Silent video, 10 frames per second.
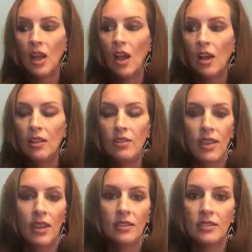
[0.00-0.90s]
All of that
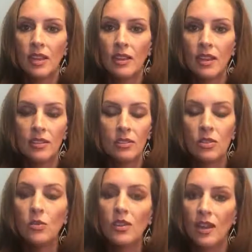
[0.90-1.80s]
is so
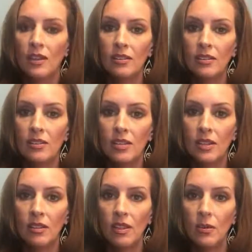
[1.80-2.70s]
tied into your teeth
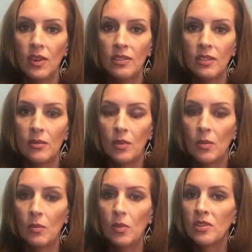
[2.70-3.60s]
in ways that
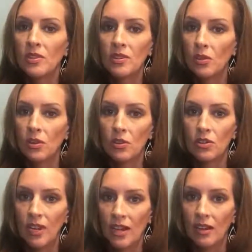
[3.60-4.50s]
most of us don't
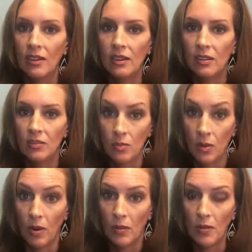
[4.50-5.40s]
understand until there's a
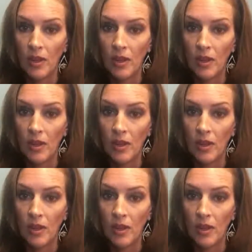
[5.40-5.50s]
problem.